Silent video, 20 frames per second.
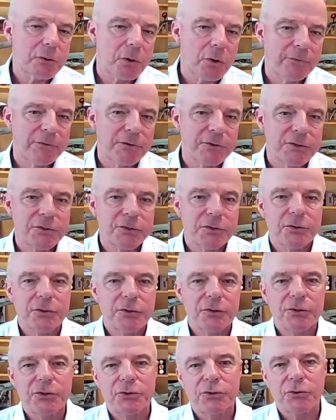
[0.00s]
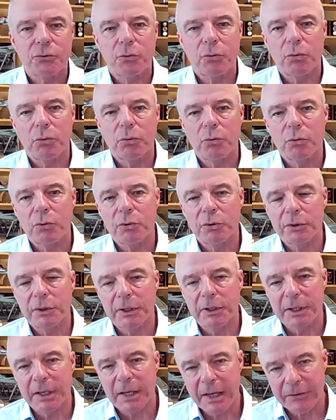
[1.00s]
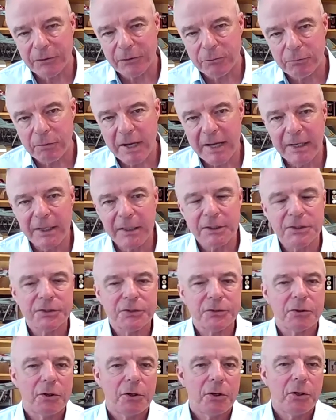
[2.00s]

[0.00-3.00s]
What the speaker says: officers or other ranks,